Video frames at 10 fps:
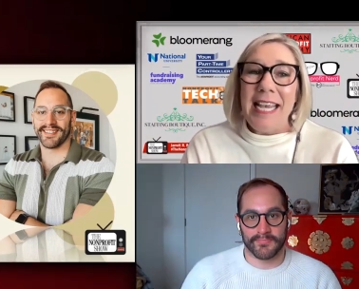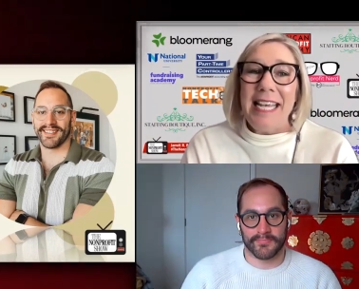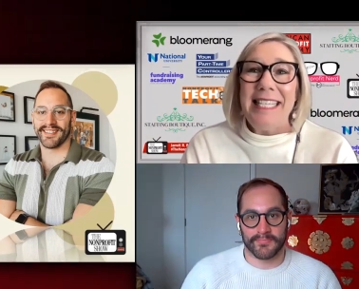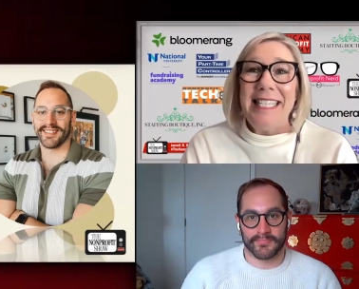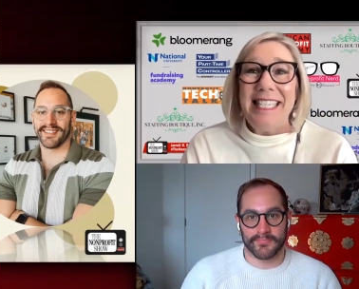
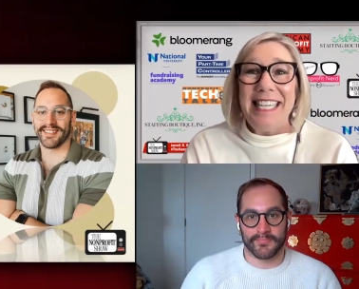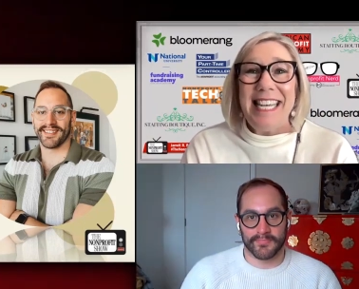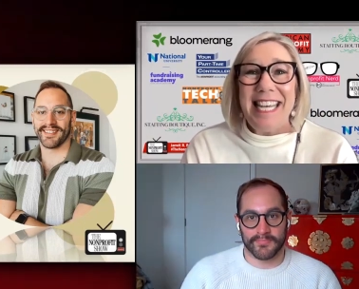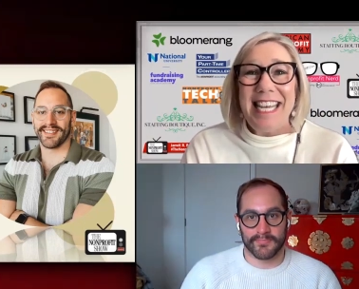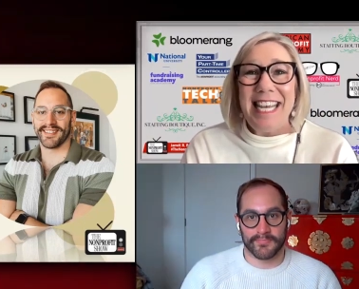Speaker 1: It's
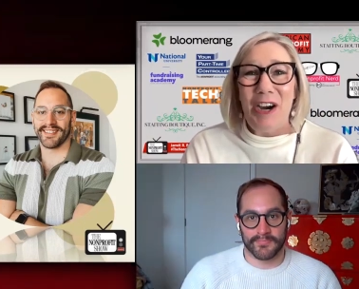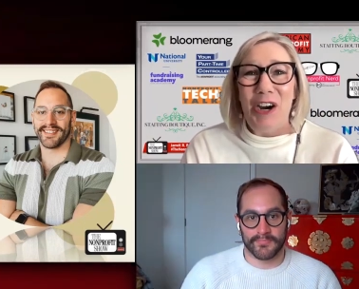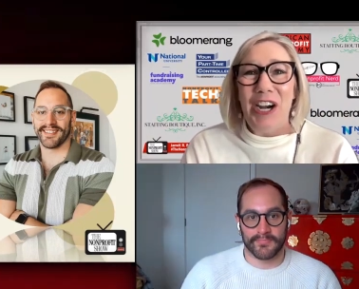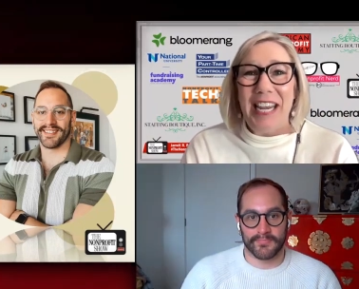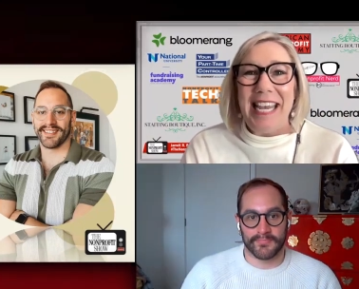
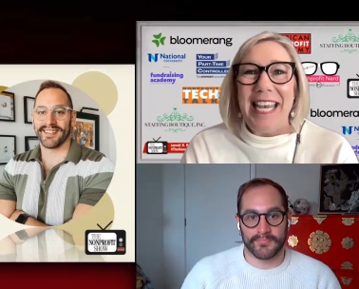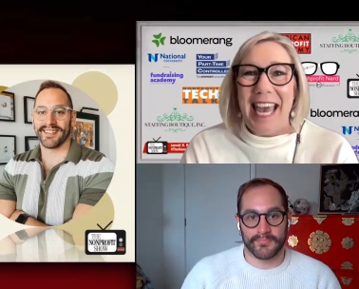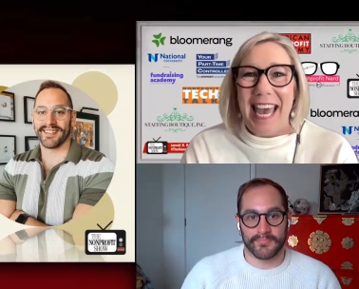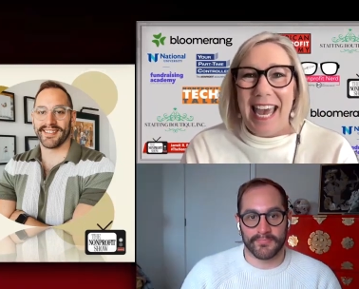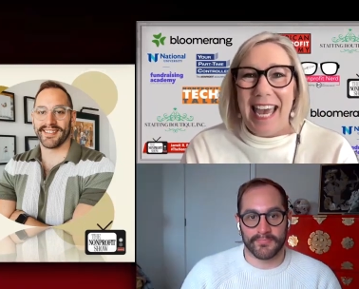
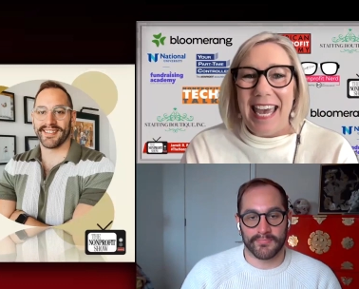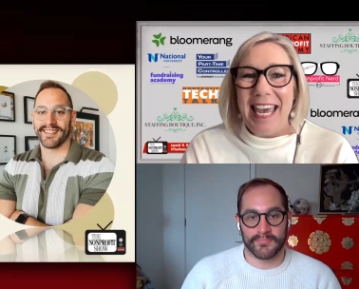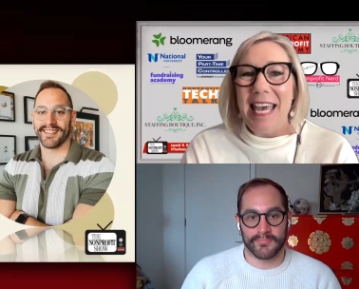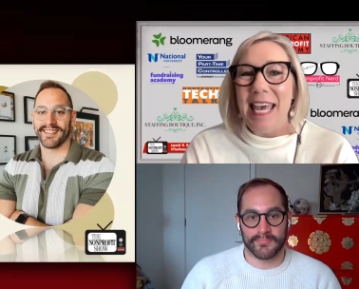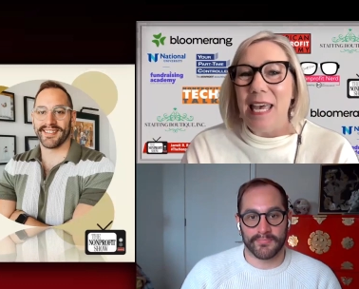
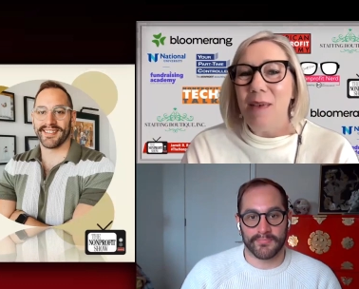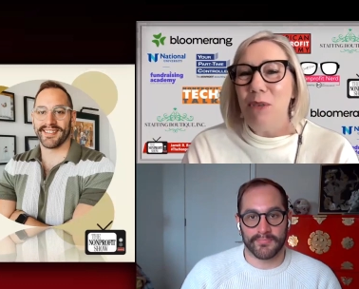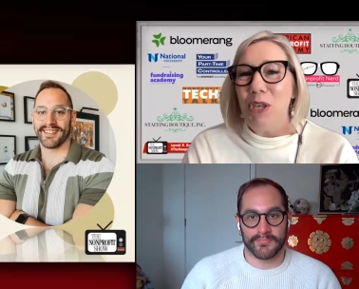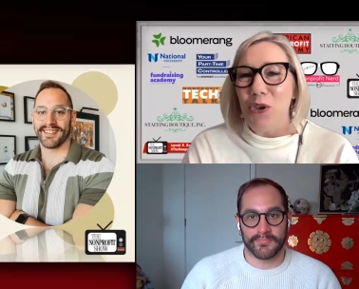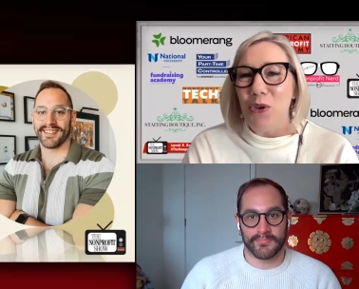
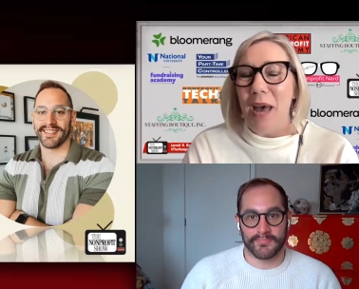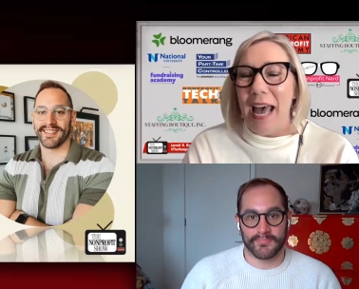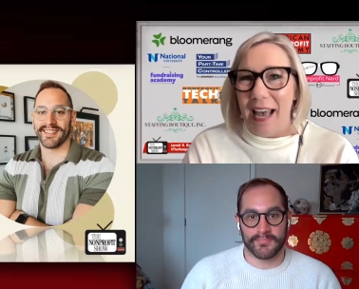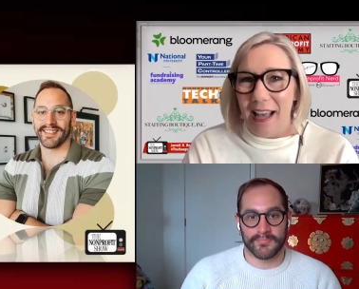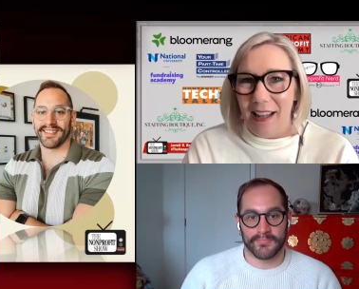
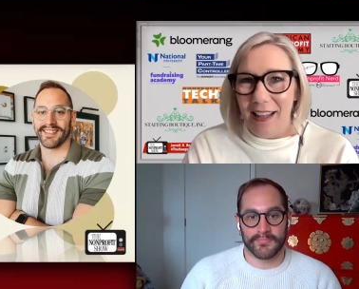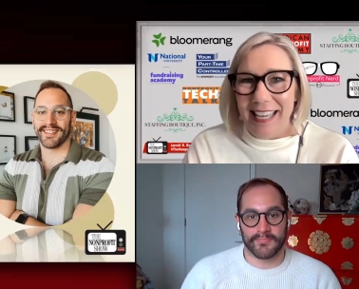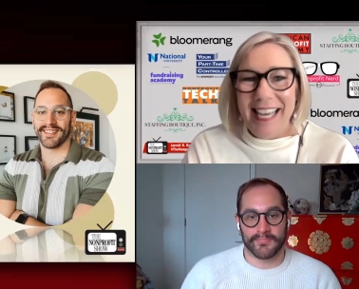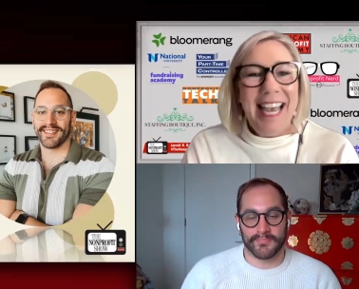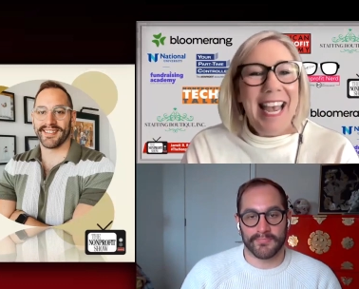
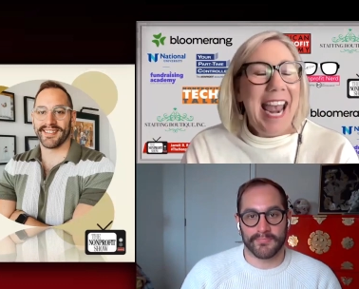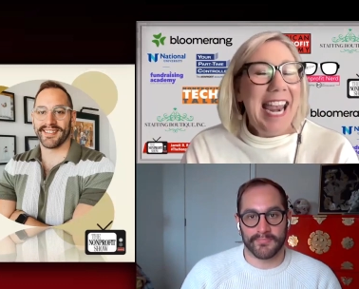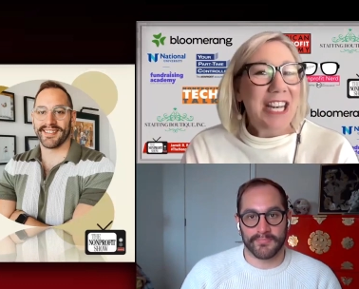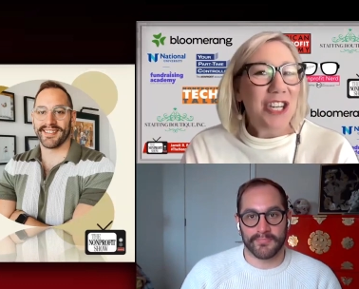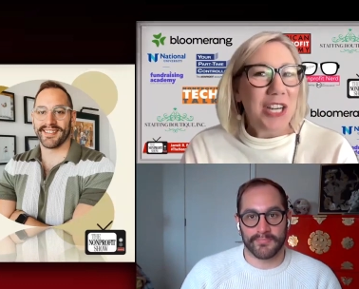
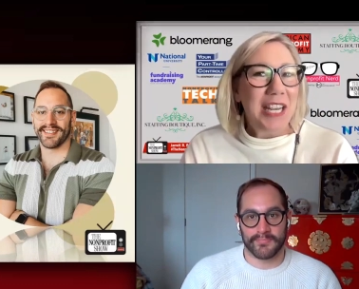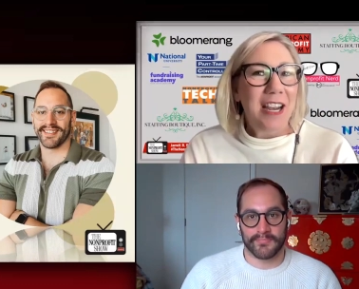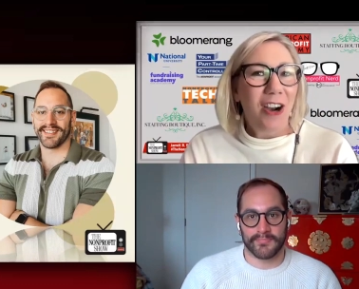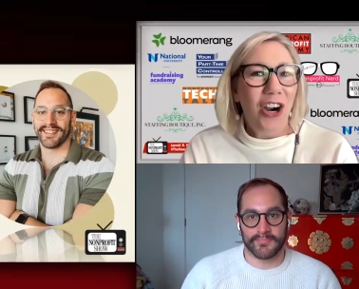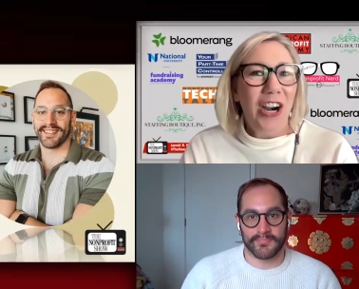
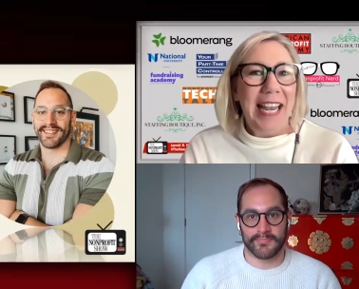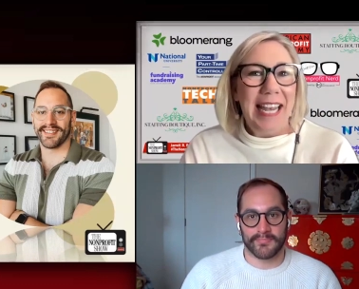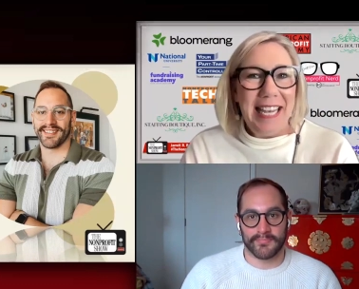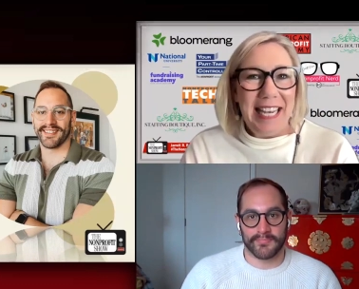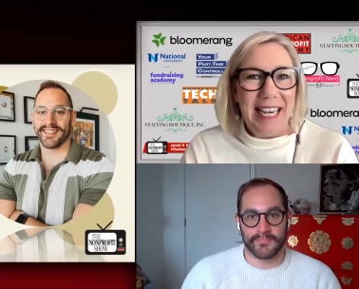
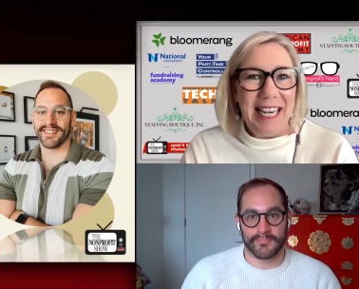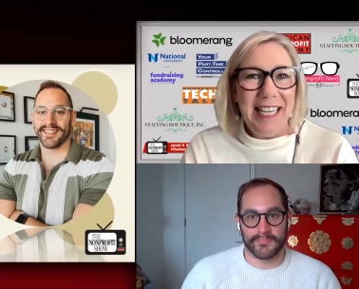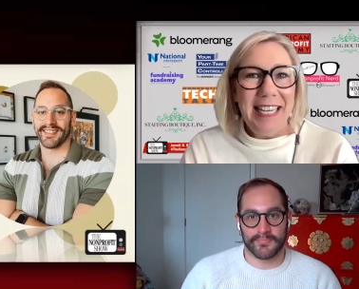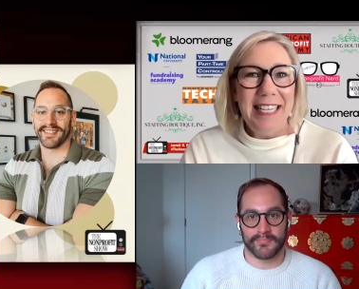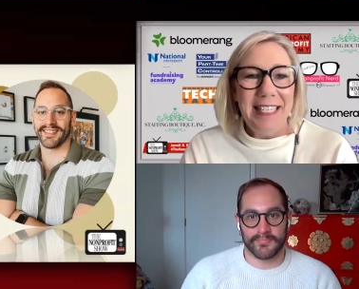
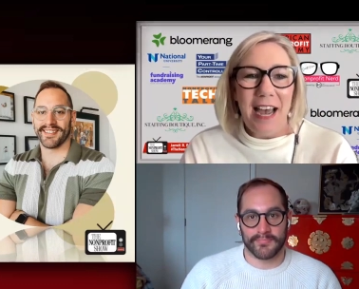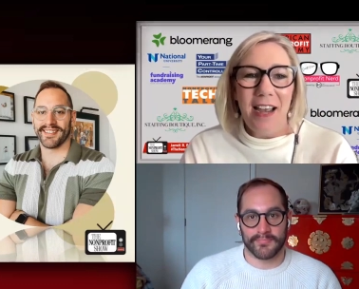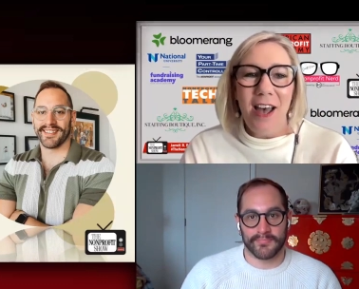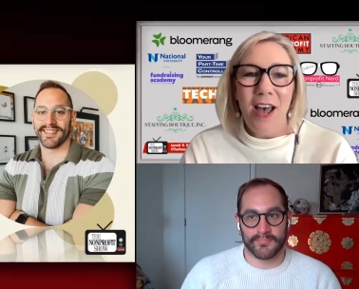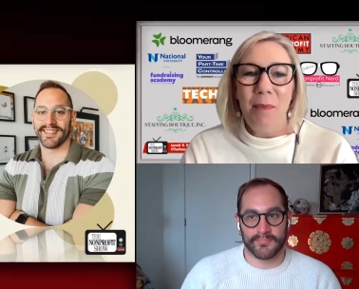
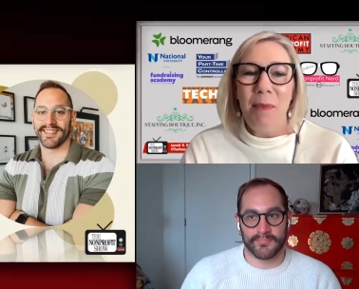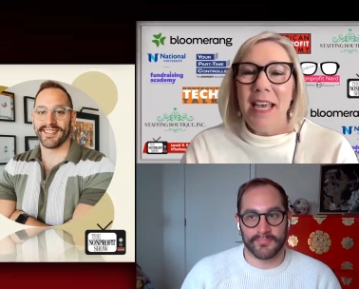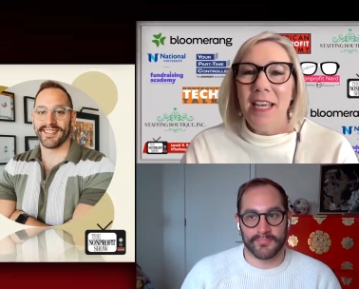DerekMulhern.com.